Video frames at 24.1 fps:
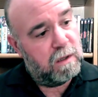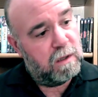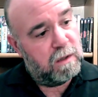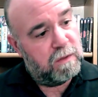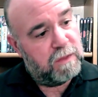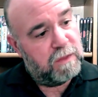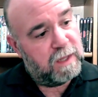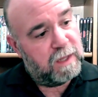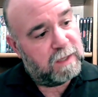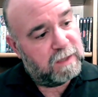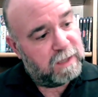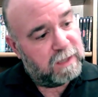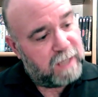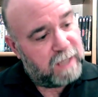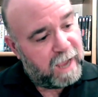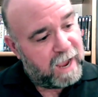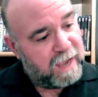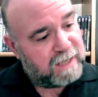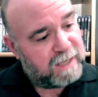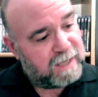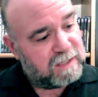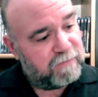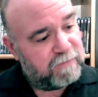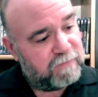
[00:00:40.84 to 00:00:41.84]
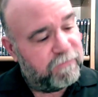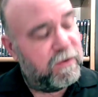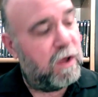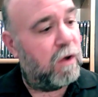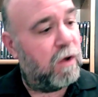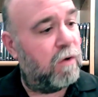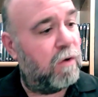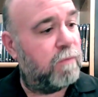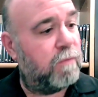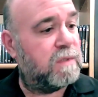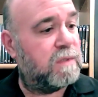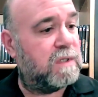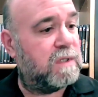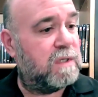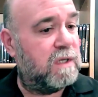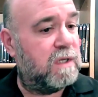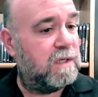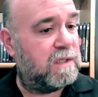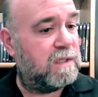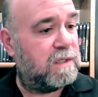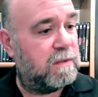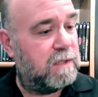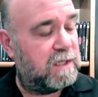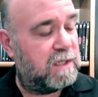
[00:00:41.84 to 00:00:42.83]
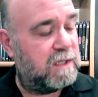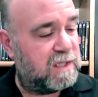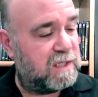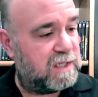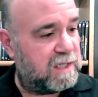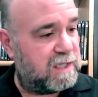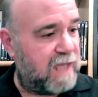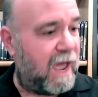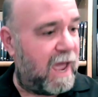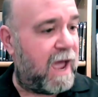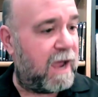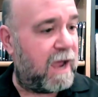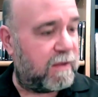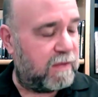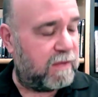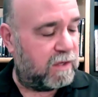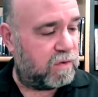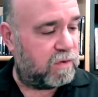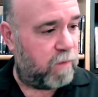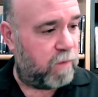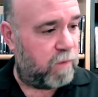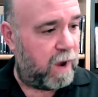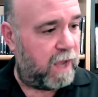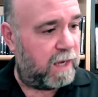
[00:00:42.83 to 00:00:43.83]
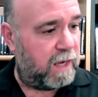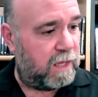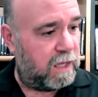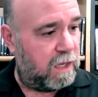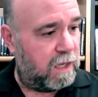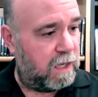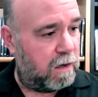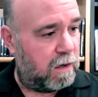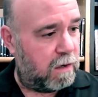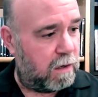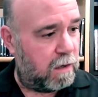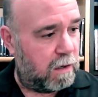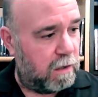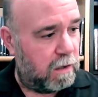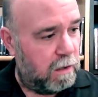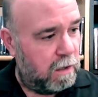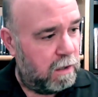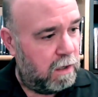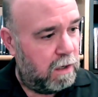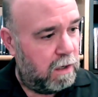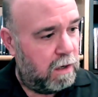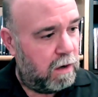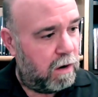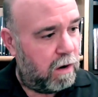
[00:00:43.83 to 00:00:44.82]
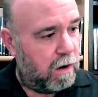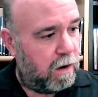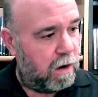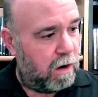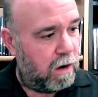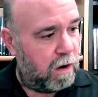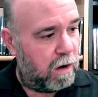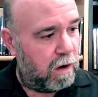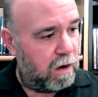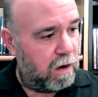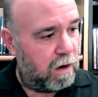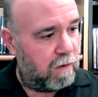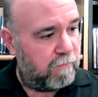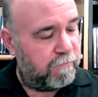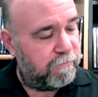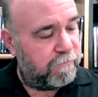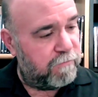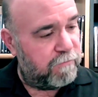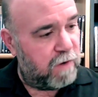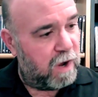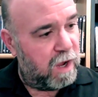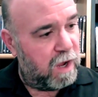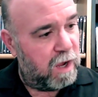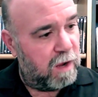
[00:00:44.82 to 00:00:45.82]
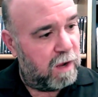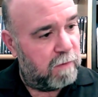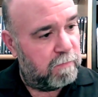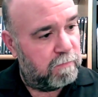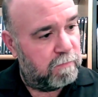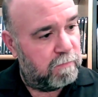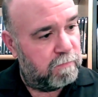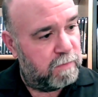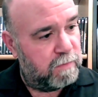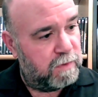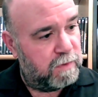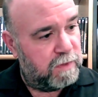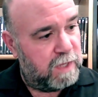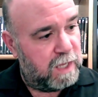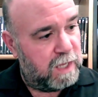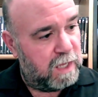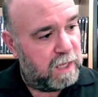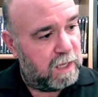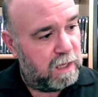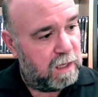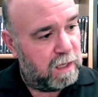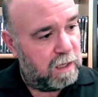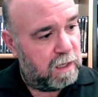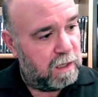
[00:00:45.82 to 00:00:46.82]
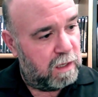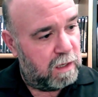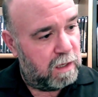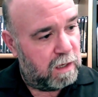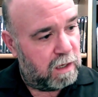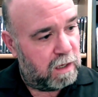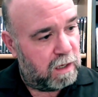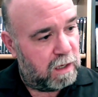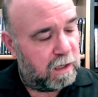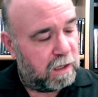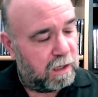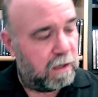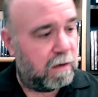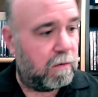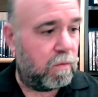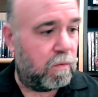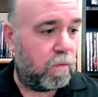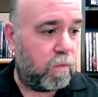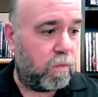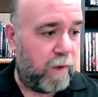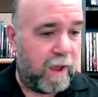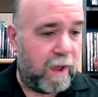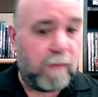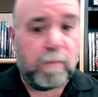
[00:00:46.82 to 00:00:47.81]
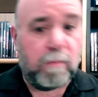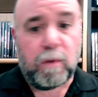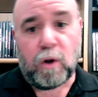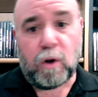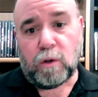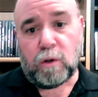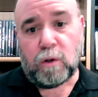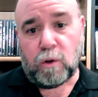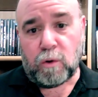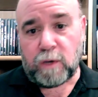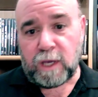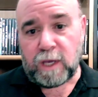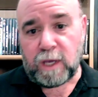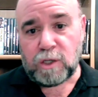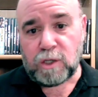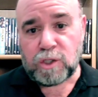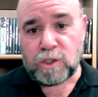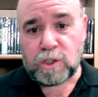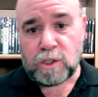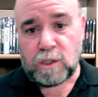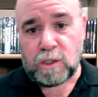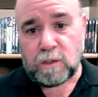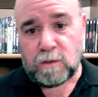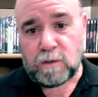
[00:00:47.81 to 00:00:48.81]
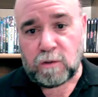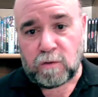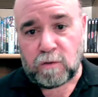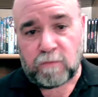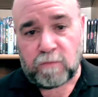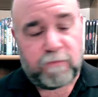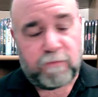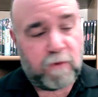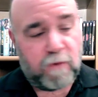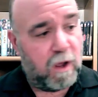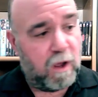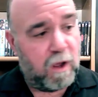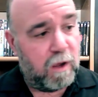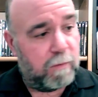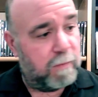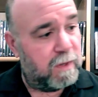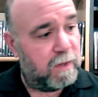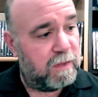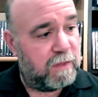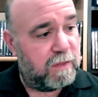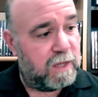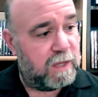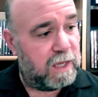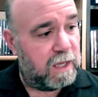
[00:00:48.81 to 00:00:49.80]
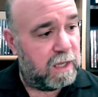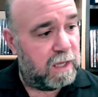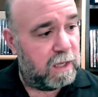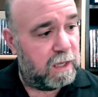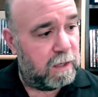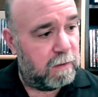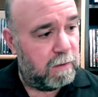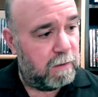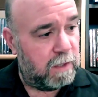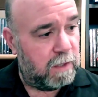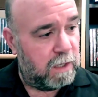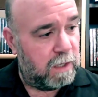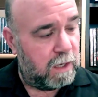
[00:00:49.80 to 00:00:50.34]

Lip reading: the last films, this stack that's right here, are from the Rainbow location. They're from the